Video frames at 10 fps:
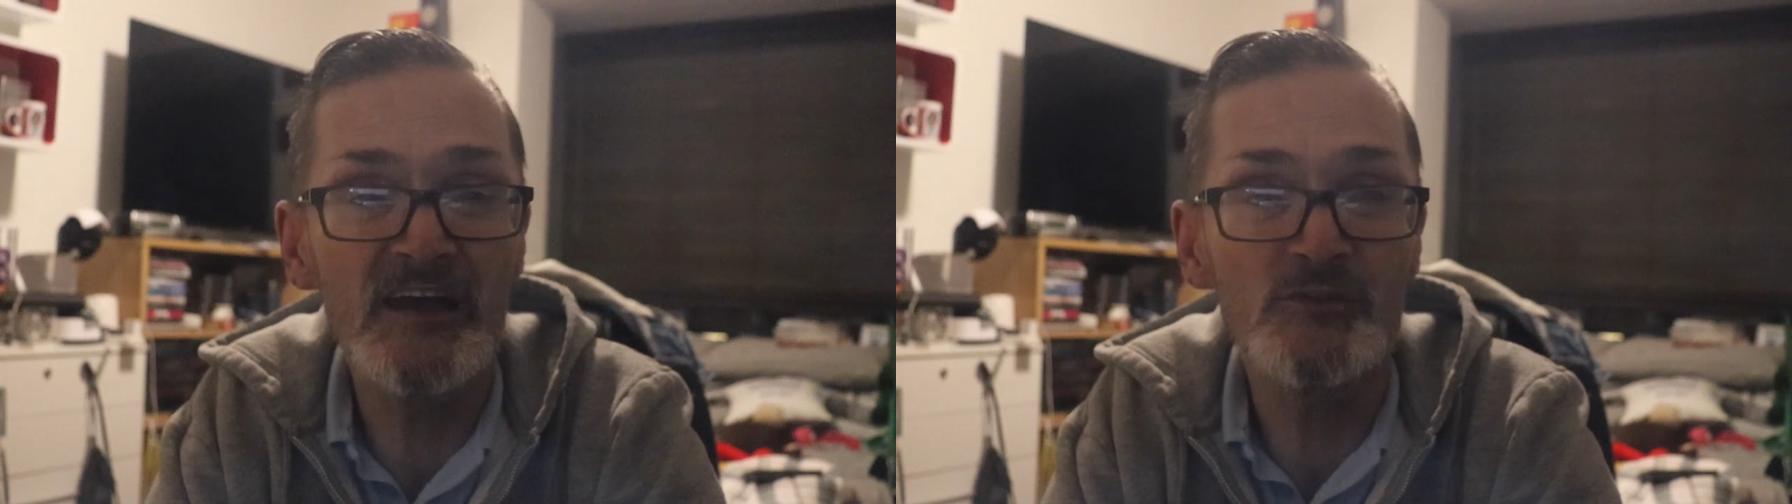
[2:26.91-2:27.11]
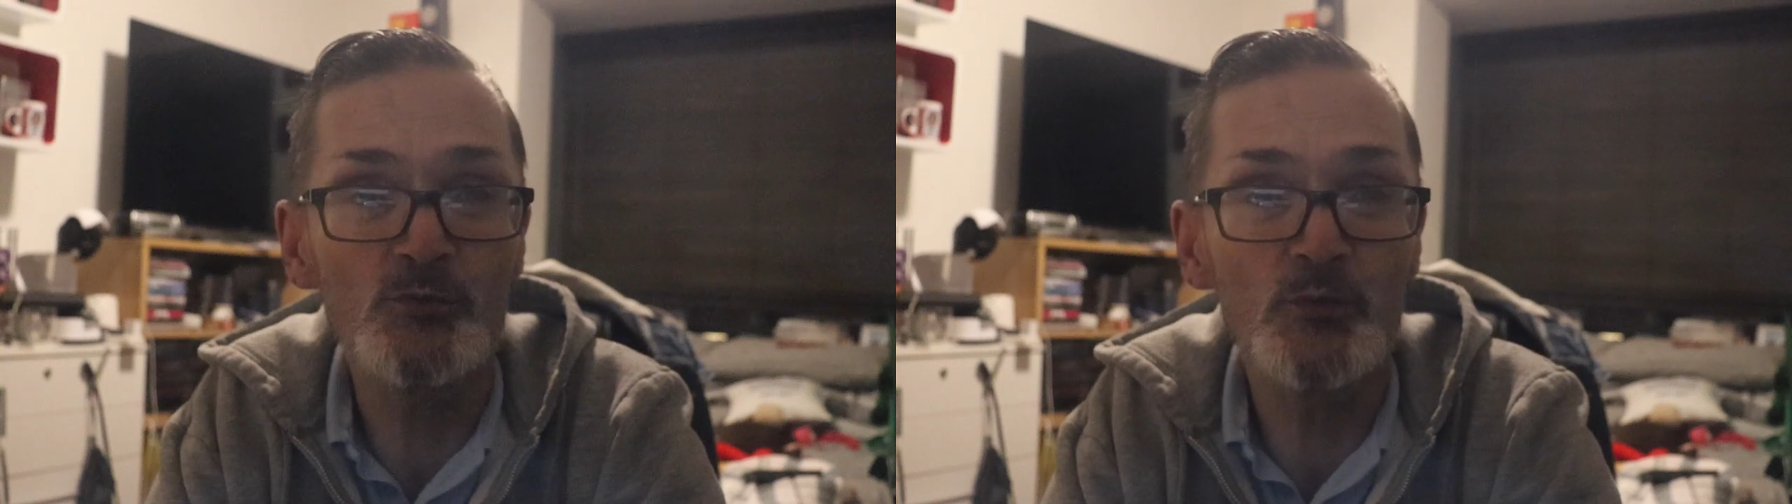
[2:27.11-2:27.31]

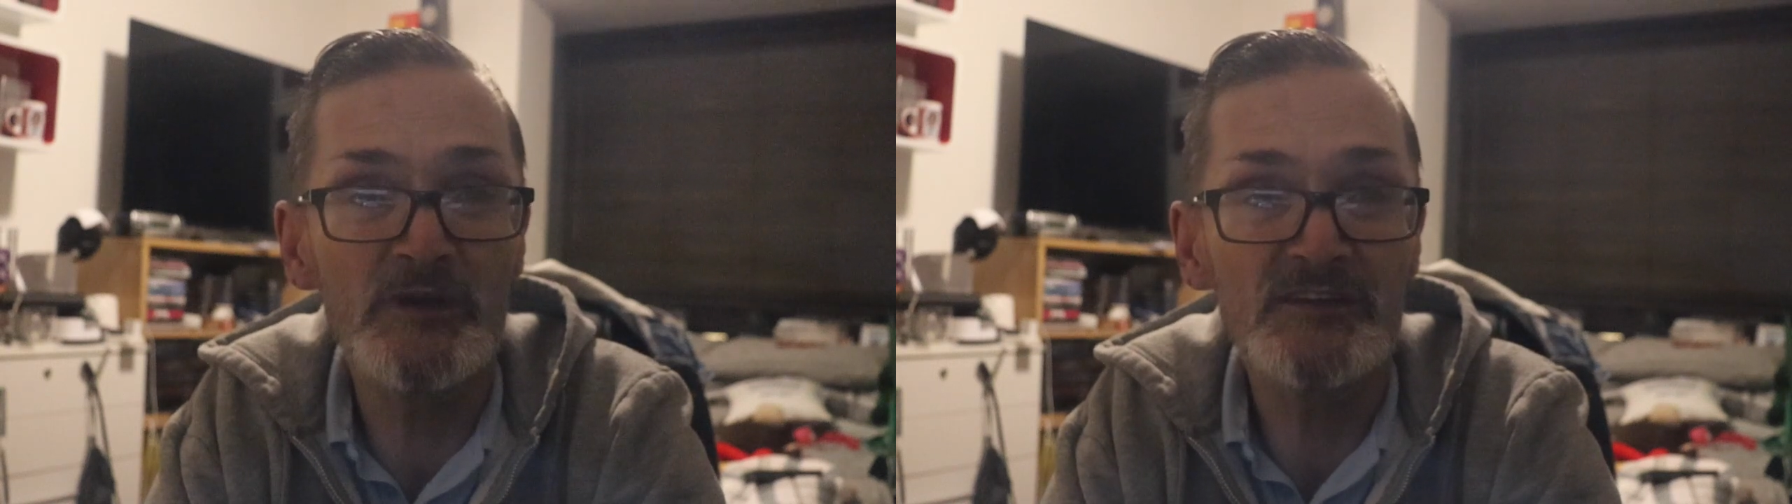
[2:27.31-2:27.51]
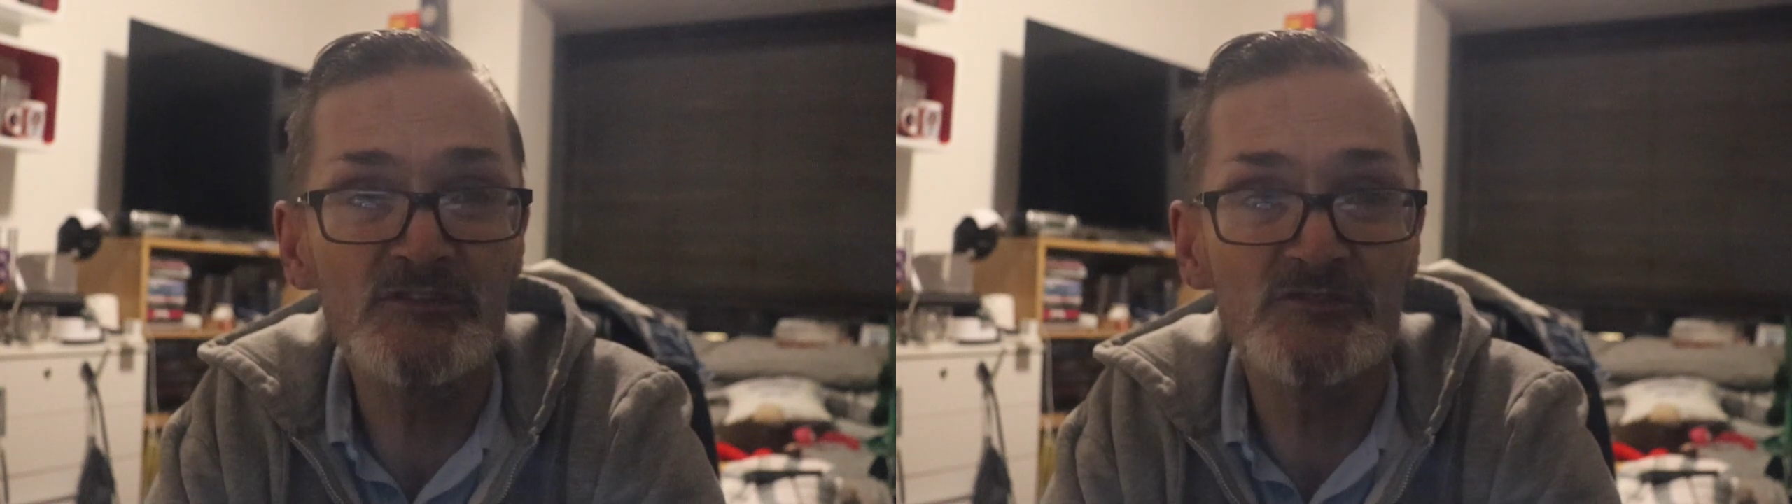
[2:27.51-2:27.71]
and
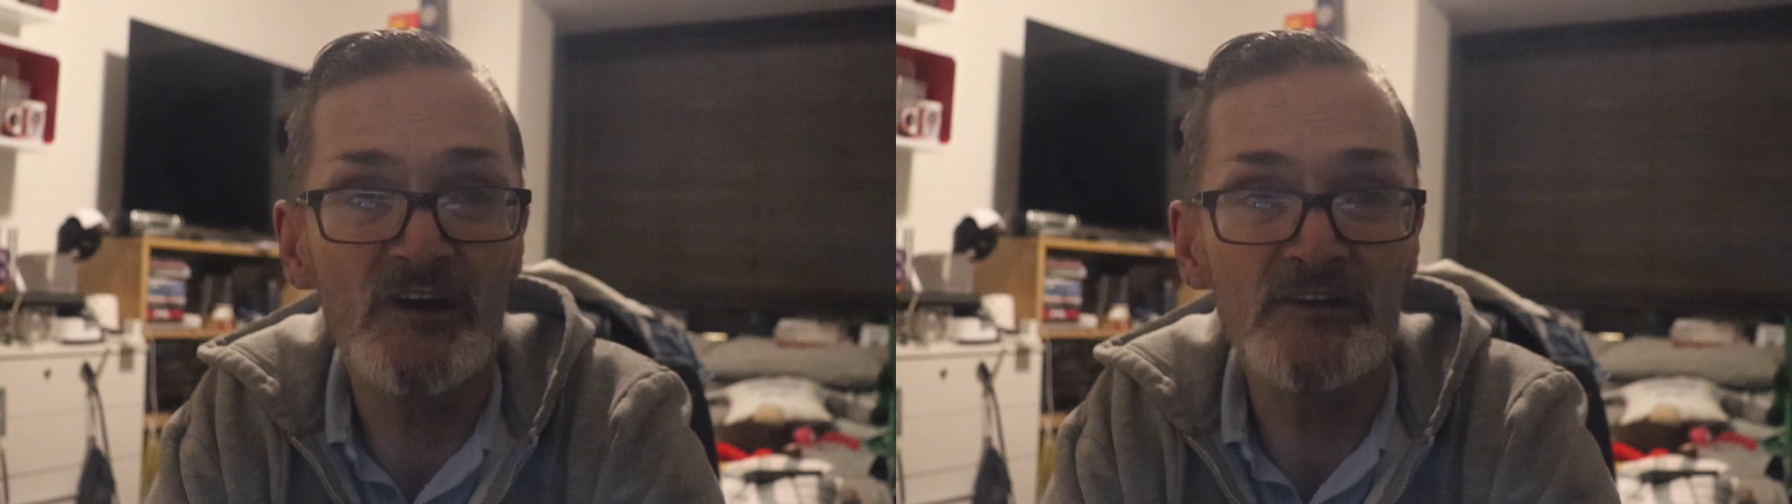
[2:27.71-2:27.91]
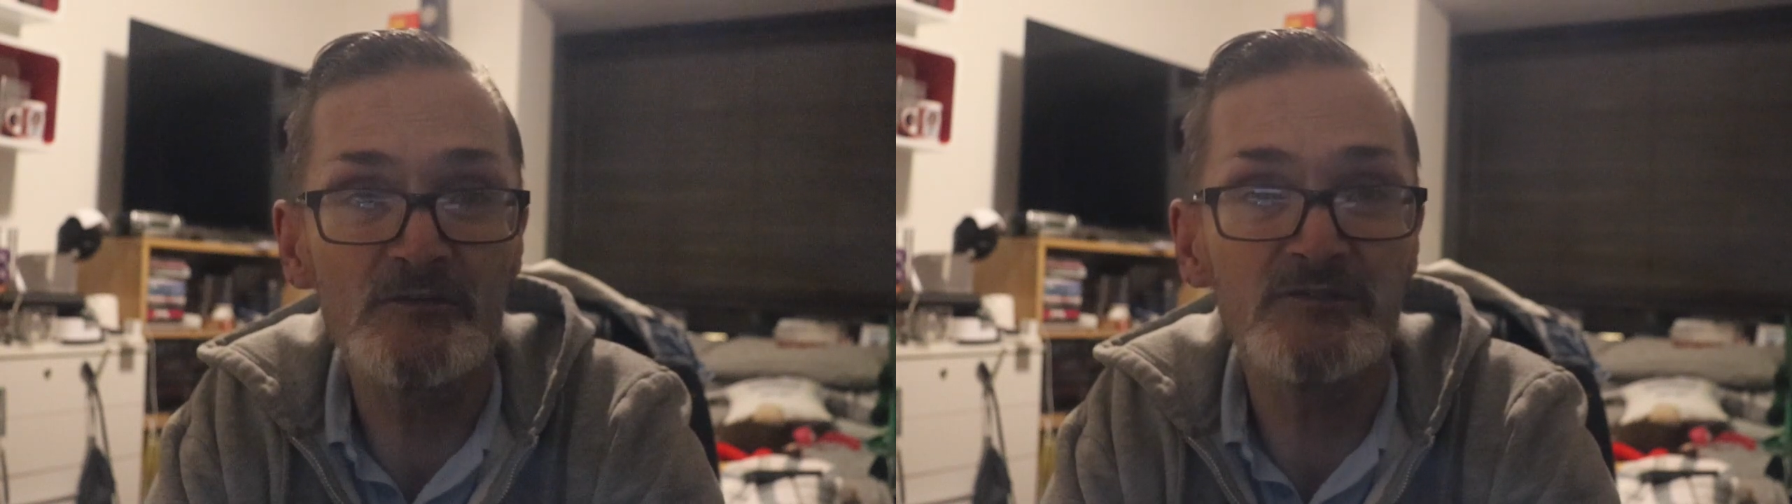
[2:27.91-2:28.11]
weirder
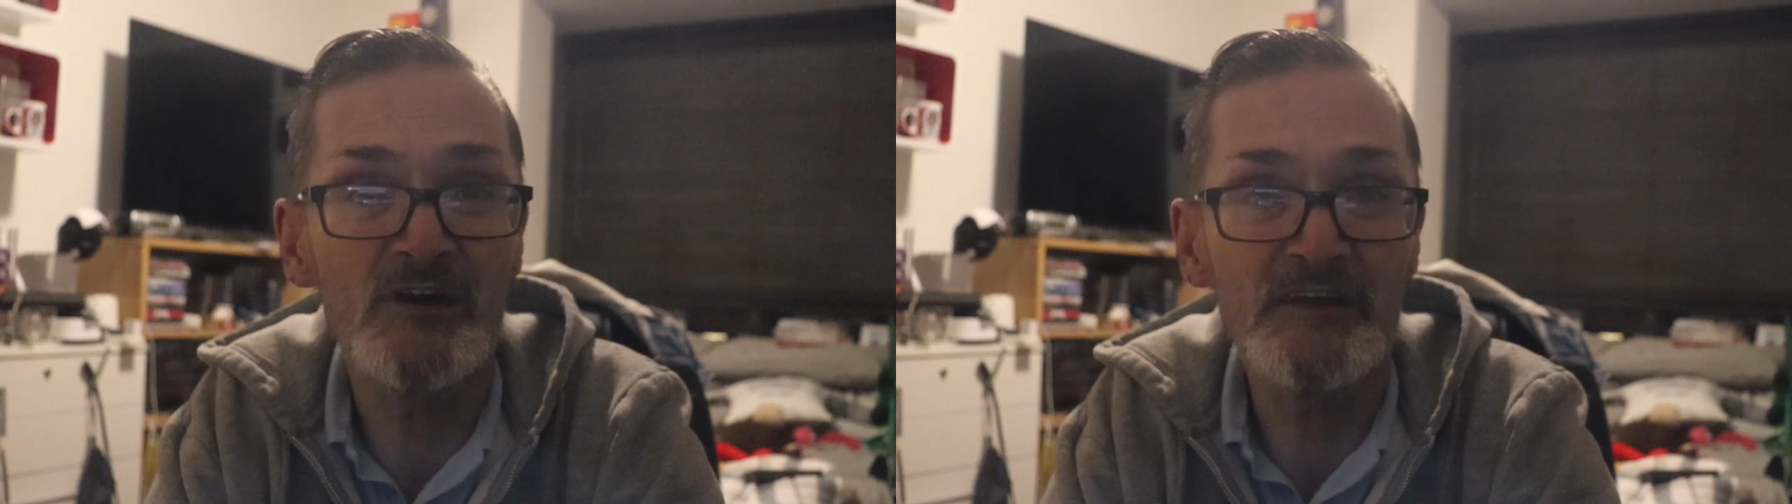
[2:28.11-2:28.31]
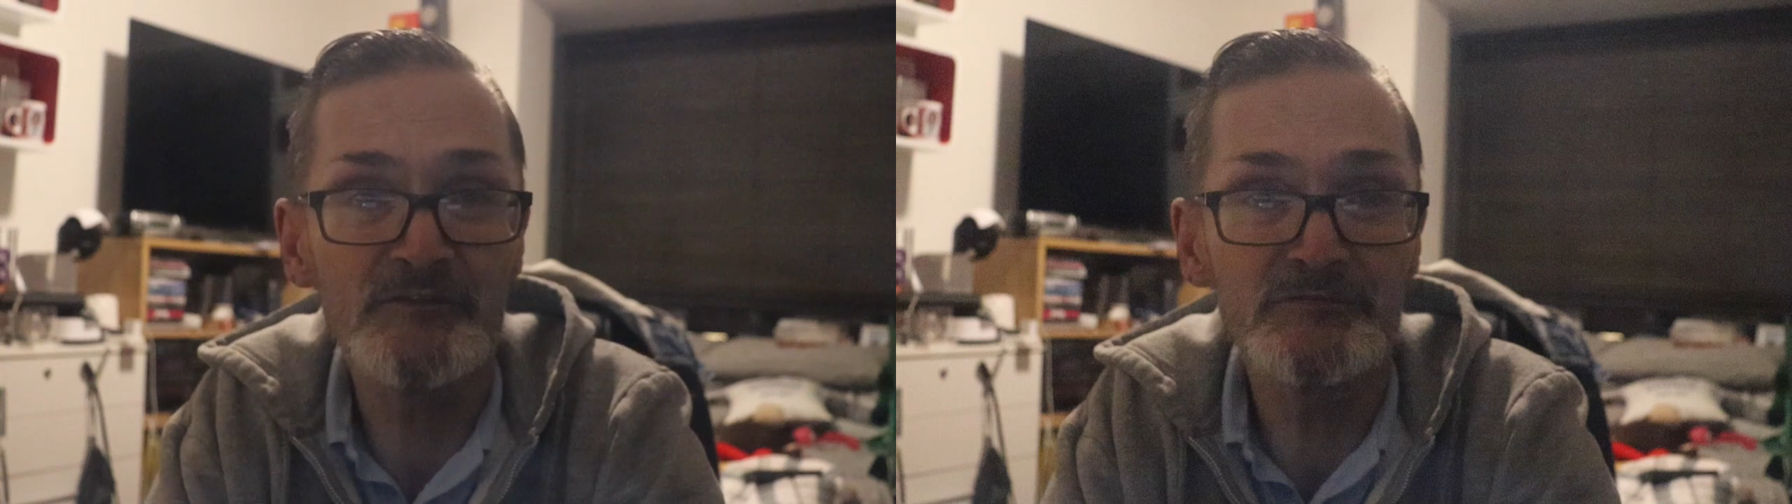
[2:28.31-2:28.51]
side of
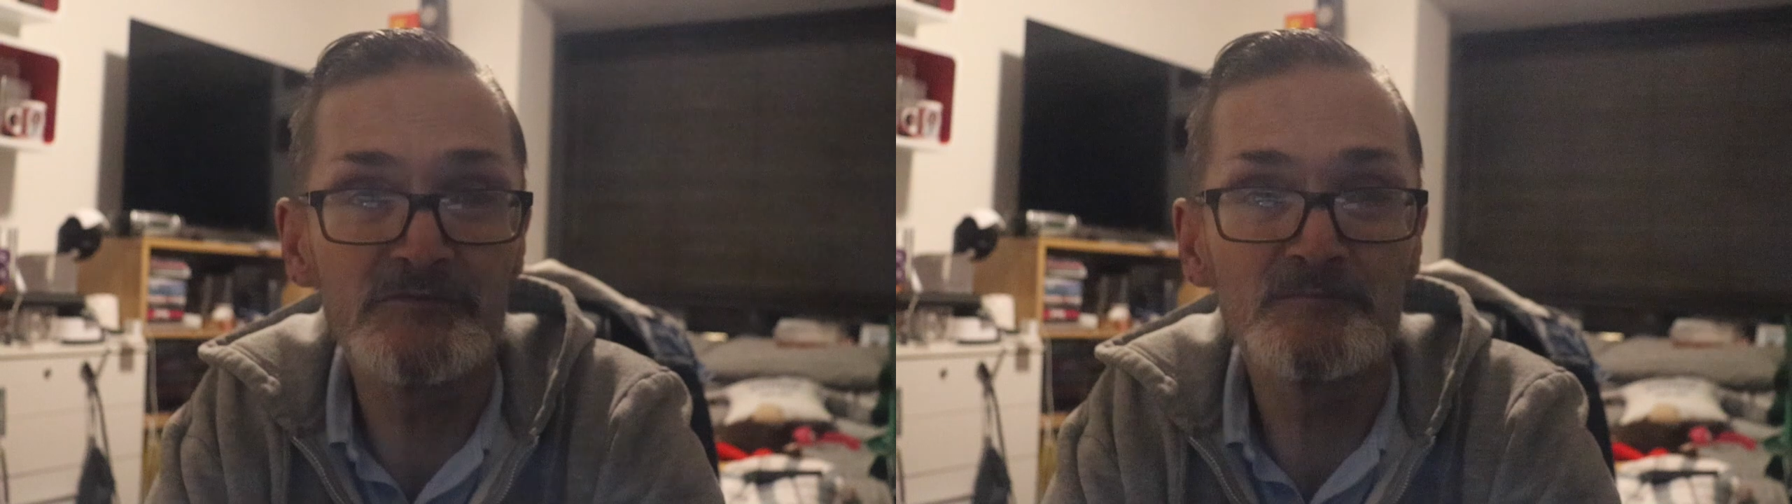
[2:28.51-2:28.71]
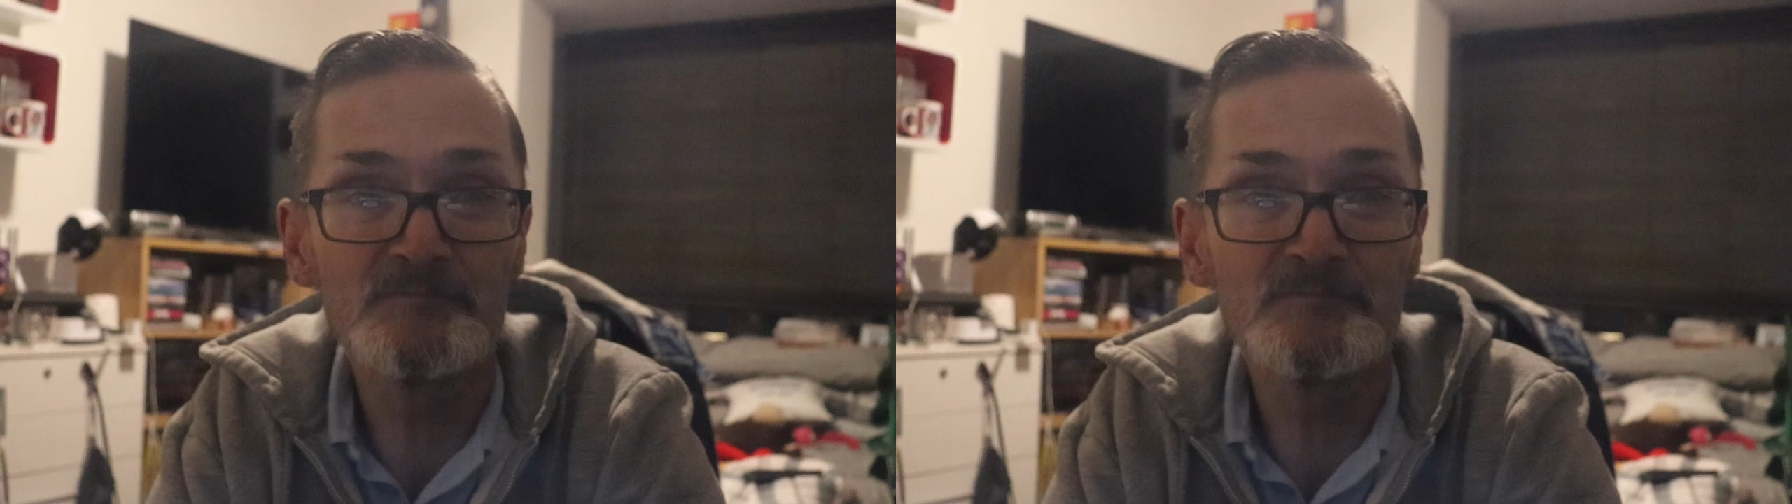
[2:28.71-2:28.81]
life?